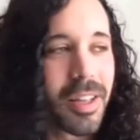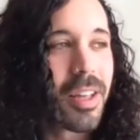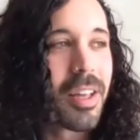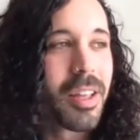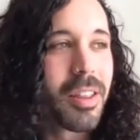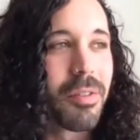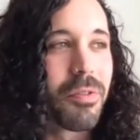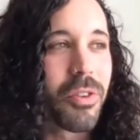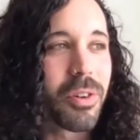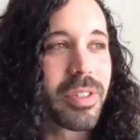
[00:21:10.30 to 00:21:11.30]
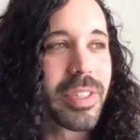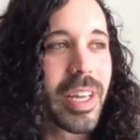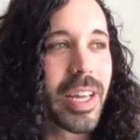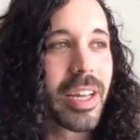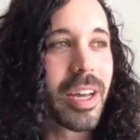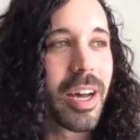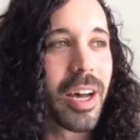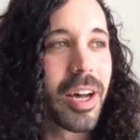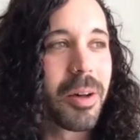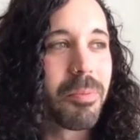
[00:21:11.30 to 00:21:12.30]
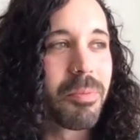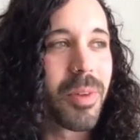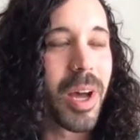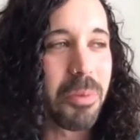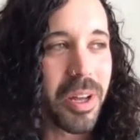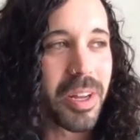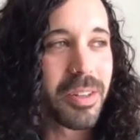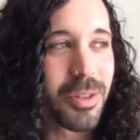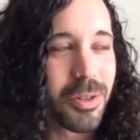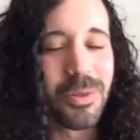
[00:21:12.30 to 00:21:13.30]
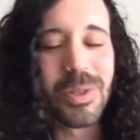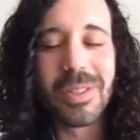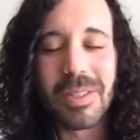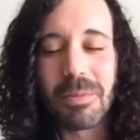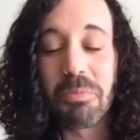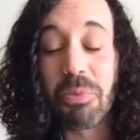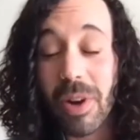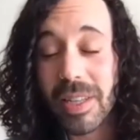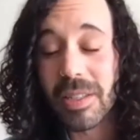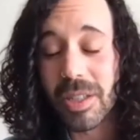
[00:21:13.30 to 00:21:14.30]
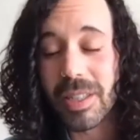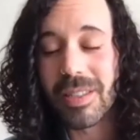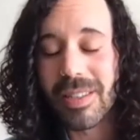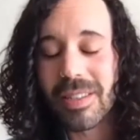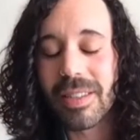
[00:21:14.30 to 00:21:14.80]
The first thing I'm going to do is praise Jesus.